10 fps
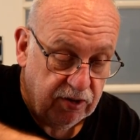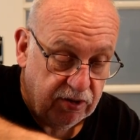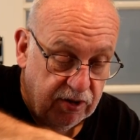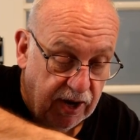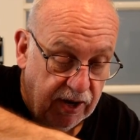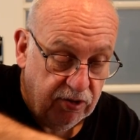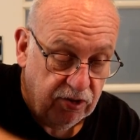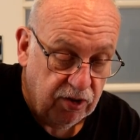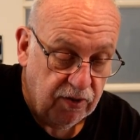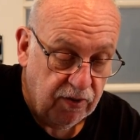are tight
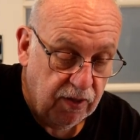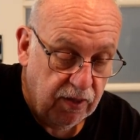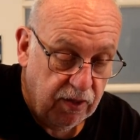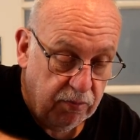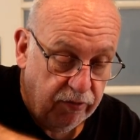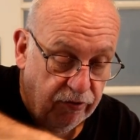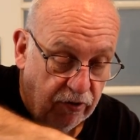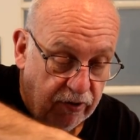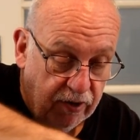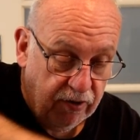before
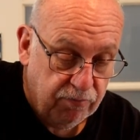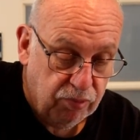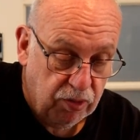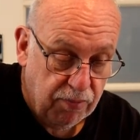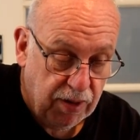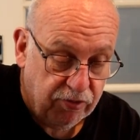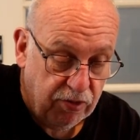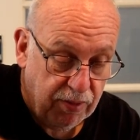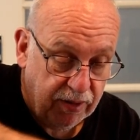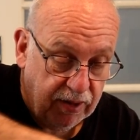you put your battery
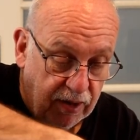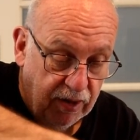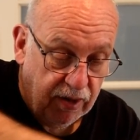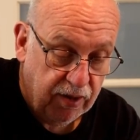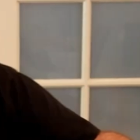back together.